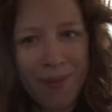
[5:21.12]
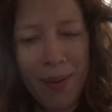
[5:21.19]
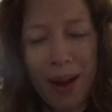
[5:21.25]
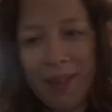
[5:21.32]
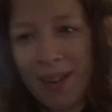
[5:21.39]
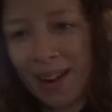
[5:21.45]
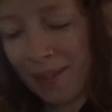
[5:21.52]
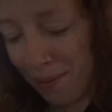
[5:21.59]
But
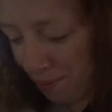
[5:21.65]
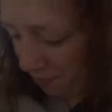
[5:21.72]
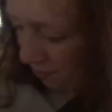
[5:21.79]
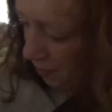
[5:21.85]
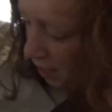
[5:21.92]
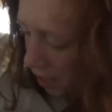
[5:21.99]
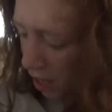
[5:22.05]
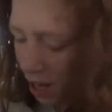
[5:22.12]
anyway,
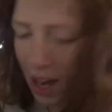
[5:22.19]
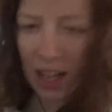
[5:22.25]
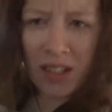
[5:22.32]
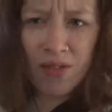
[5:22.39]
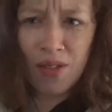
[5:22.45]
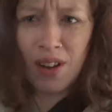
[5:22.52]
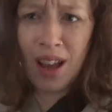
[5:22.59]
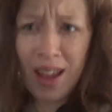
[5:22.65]
thank you guys
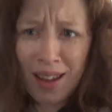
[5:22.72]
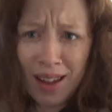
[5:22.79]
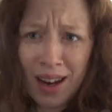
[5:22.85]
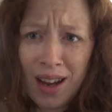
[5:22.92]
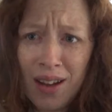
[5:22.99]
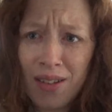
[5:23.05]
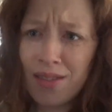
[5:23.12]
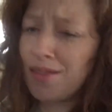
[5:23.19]
for hanging
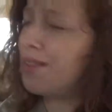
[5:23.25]
out.